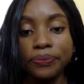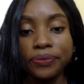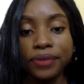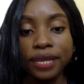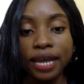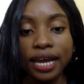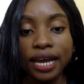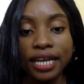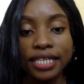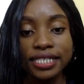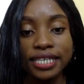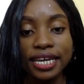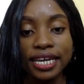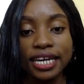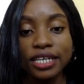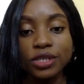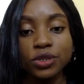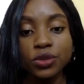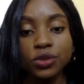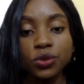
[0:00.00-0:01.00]
hashtag
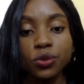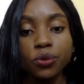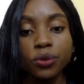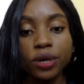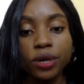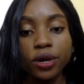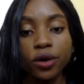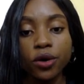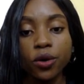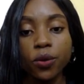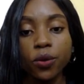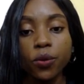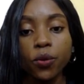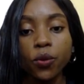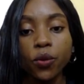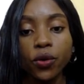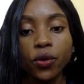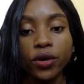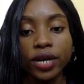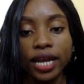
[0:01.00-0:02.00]
2 become
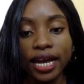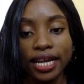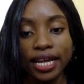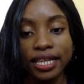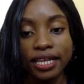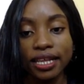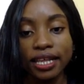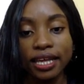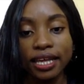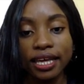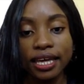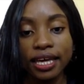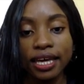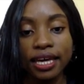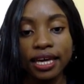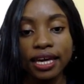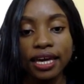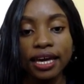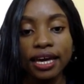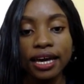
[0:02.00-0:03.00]
one Adeleke,
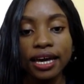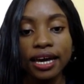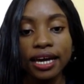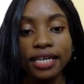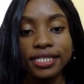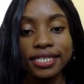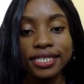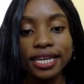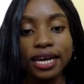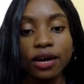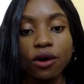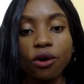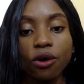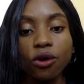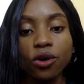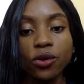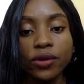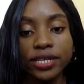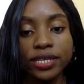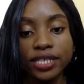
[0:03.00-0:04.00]
hashtag
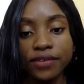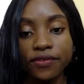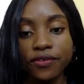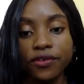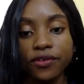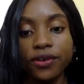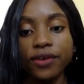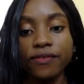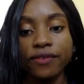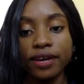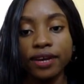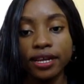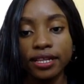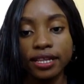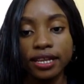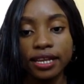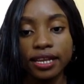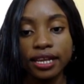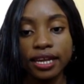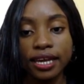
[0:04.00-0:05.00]
always and forever
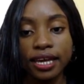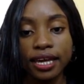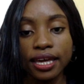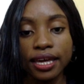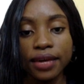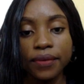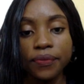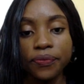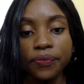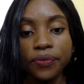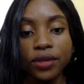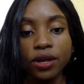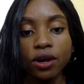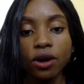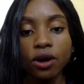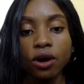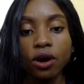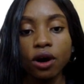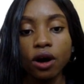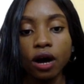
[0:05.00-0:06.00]
Adeleke,
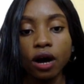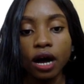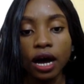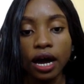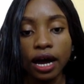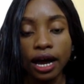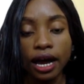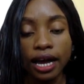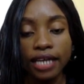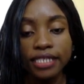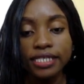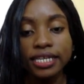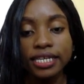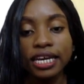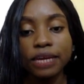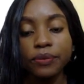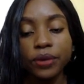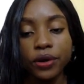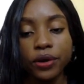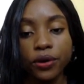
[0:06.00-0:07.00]
hashtag
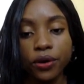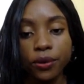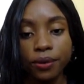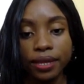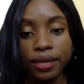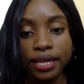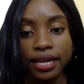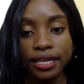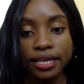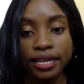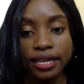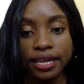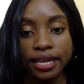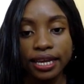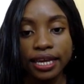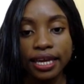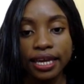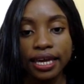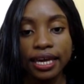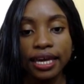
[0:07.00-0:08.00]
becoming
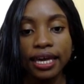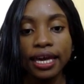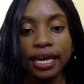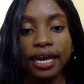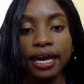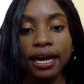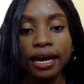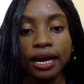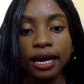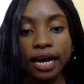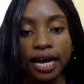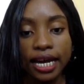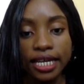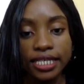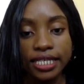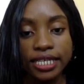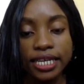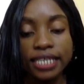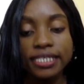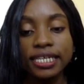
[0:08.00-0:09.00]
Adeleke,
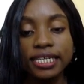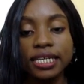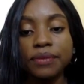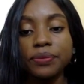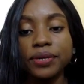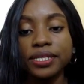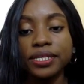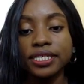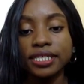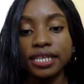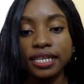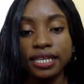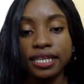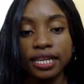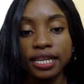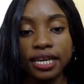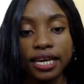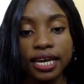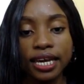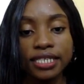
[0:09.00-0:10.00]
hashtag celebrating Adeleke,
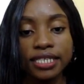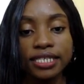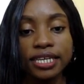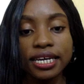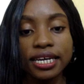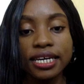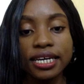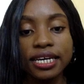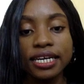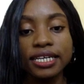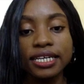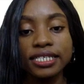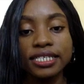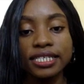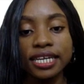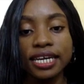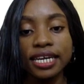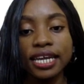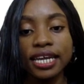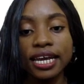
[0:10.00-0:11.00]
hashtag
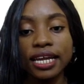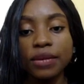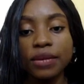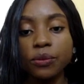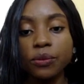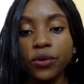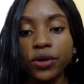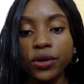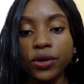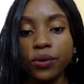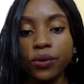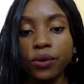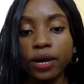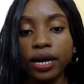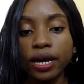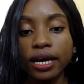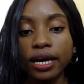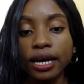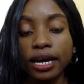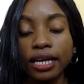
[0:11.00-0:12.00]
Jane and Muyiwa,
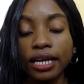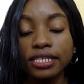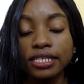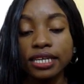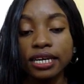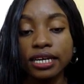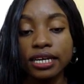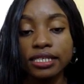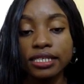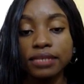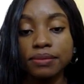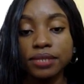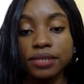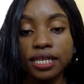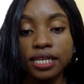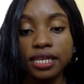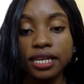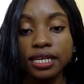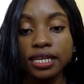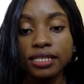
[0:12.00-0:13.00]
hashtag Team Jane
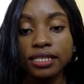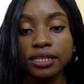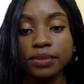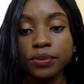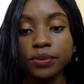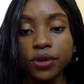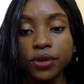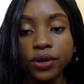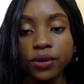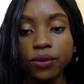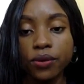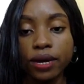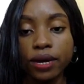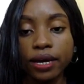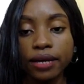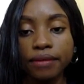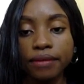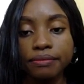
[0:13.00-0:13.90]
and Team Muyiwa,